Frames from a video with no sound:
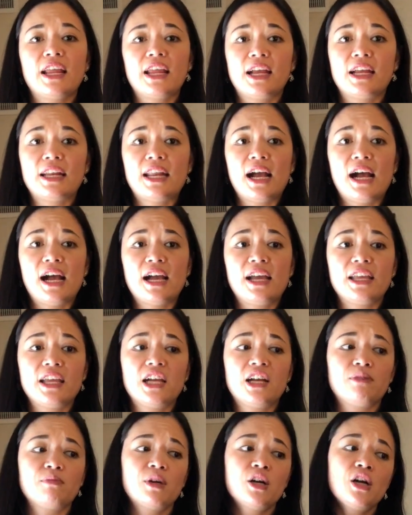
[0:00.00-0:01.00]
and I
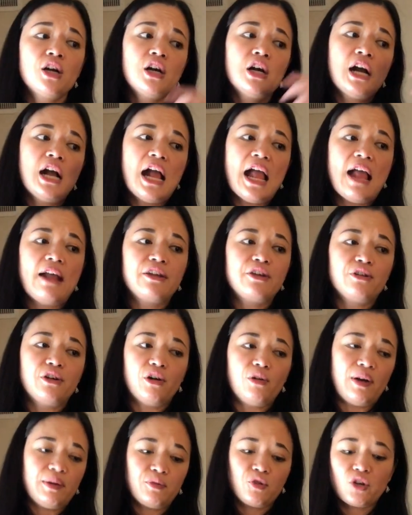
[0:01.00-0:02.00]
am,
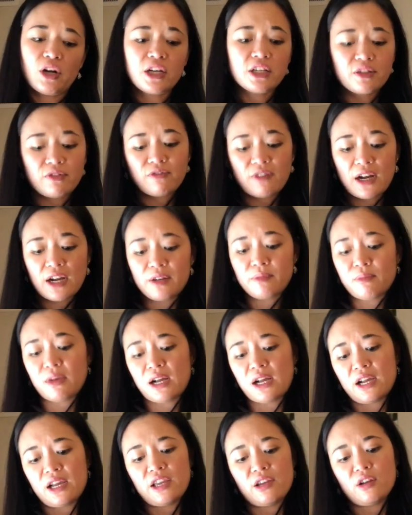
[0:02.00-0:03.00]
I'm trying to find
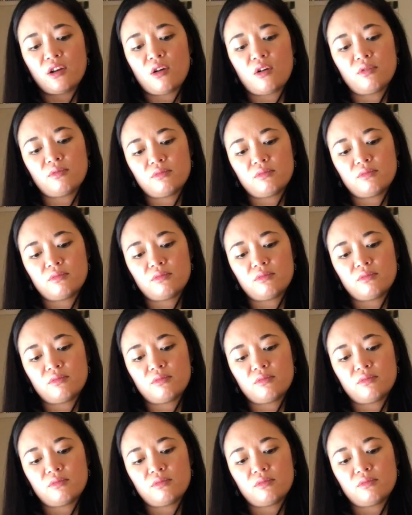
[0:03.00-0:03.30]
my